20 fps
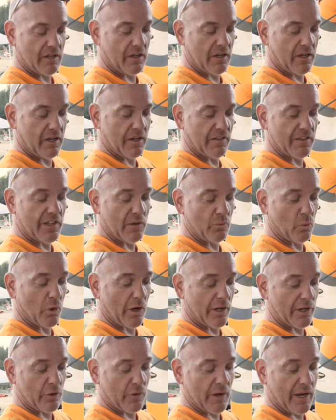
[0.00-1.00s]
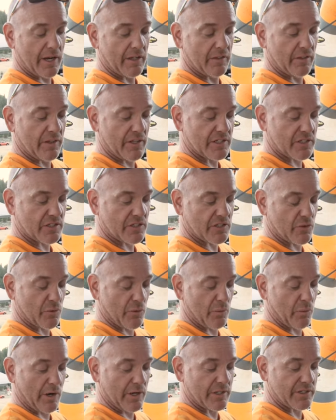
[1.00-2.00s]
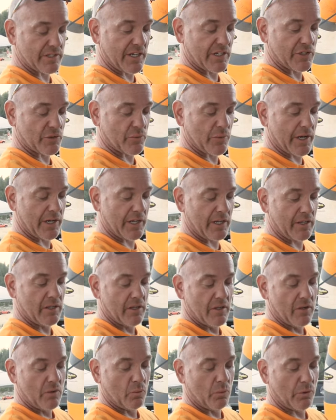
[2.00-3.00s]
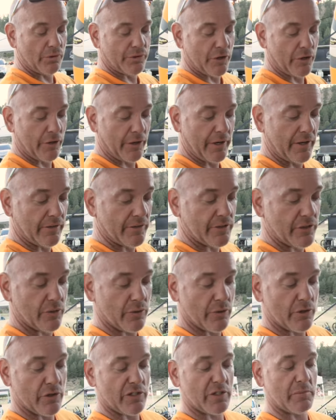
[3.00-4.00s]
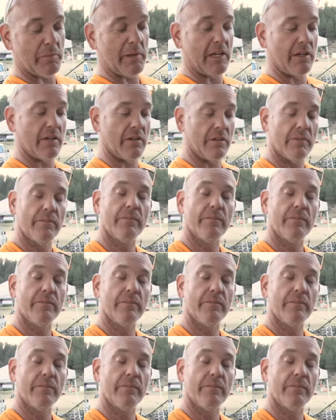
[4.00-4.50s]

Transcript: And then while you're riding this, where it says ready, will turn into your speed.